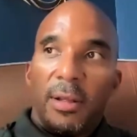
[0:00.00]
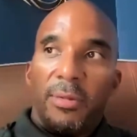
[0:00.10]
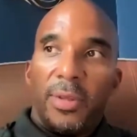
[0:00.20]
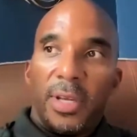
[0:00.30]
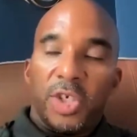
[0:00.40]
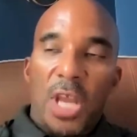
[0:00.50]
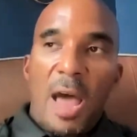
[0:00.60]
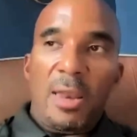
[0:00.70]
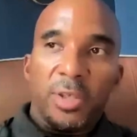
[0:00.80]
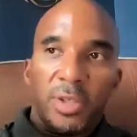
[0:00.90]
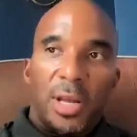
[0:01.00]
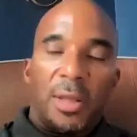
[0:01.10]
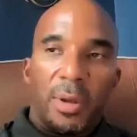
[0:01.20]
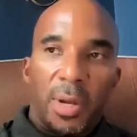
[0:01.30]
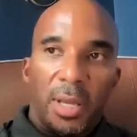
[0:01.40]
The challenge
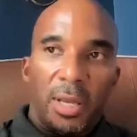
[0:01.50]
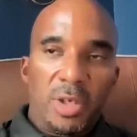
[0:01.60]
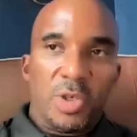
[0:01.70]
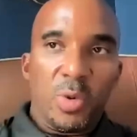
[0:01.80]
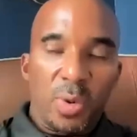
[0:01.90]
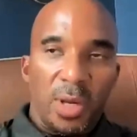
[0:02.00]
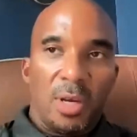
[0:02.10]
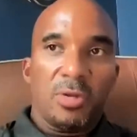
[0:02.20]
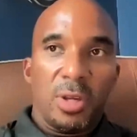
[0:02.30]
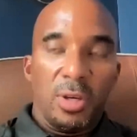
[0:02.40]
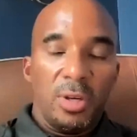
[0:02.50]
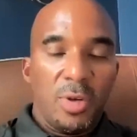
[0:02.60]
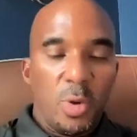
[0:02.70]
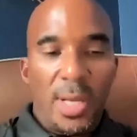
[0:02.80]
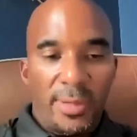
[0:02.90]
and the issue is
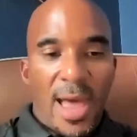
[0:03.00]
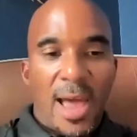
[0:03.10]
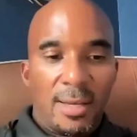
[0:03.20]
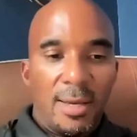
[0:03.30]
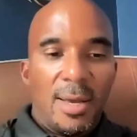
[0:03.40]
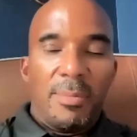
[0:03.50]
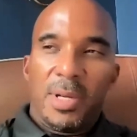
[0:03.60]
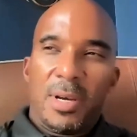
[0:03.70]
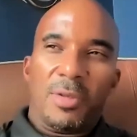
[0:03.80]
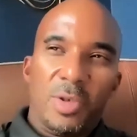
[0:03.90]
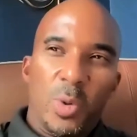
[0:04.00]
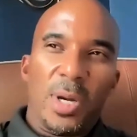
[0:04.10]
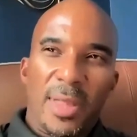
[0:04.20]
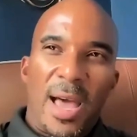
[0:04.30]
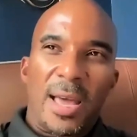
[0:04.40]
doing that, because
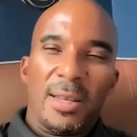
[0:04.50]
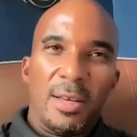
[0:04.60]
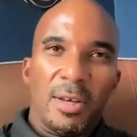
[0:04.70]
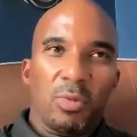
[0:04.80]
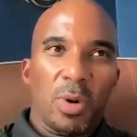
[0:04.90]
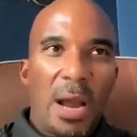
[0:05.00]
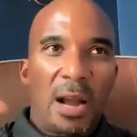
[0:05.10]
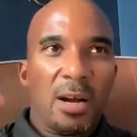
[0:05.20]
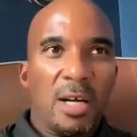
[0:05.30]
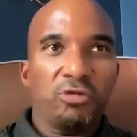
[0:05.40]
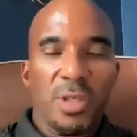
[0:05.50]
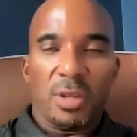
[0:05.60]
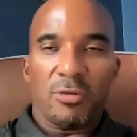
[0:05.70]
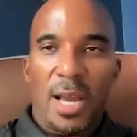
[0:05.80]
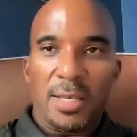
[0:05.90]
doing that is where our country
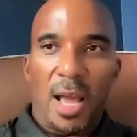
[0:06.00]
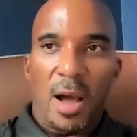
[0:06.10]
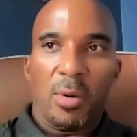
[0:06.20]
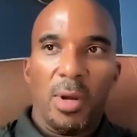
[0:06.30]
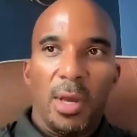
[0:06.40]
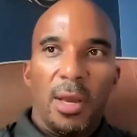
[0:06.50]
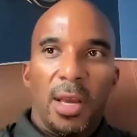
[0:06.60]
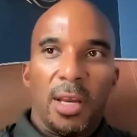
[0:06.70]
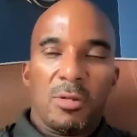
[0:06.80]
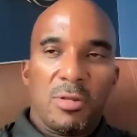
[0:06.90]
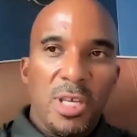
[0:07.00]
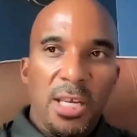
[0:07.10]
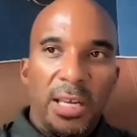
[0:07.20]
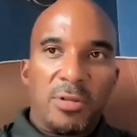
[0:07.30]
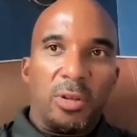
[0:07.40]
is right now. It's
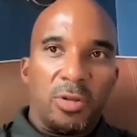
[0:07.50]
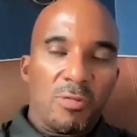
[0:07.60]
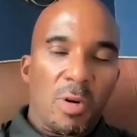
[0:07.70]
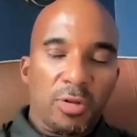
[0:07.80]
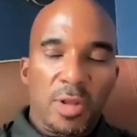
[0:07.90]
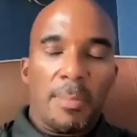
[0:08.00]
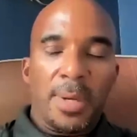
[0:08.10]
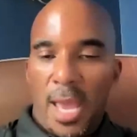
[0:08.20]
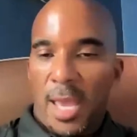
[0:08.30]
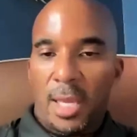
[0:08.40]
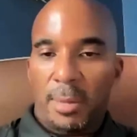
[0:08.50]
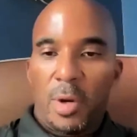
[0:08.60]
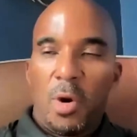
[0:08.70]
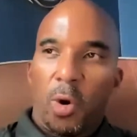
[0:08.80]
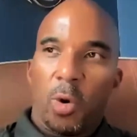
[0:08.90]
seen as a zero-sum game,
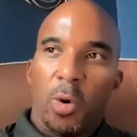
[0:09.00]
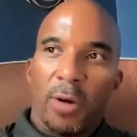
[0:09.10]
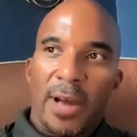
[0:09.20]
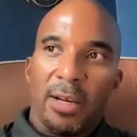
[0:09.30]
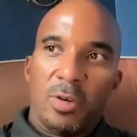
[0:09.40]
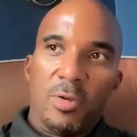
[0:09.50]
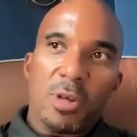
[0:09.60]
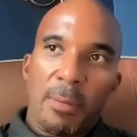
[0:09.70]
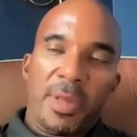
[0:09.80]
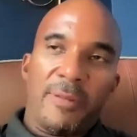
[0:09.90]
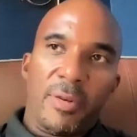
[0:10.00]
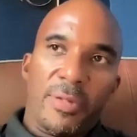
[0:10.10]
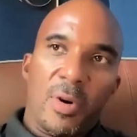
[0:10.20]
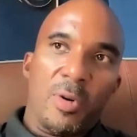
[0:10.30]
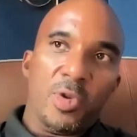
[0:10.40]
or if I do something for
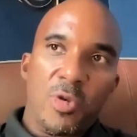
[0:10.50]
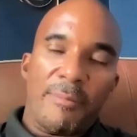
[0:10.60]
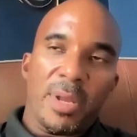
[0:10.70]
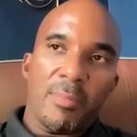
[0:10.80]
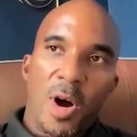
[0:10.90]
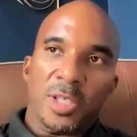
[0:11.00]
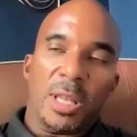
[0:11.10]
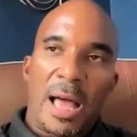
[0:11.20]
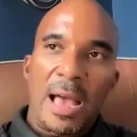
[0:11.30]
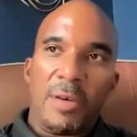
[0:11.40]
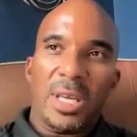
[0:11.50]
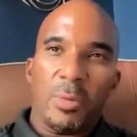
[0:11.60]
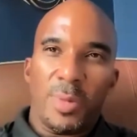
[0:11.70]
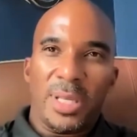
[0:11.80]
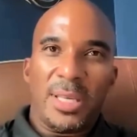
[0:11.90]
those who have been marginalized, it
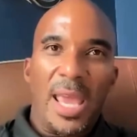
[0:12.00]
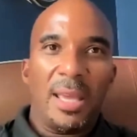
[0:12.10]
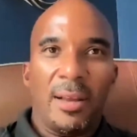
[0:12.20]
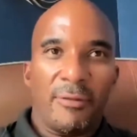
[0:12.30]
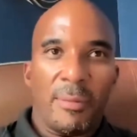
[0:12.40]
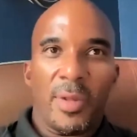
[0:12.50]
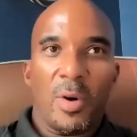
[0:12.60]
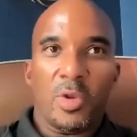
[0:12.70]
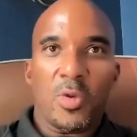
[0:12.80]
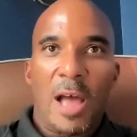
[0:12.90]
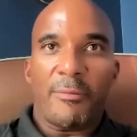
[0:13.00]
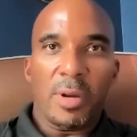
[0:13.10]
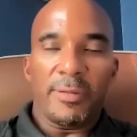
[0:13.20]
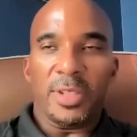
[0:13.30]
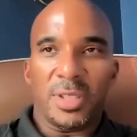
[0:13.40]
will be taken from those who have
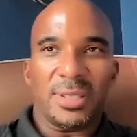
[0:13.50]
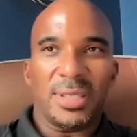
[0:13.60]
privileges.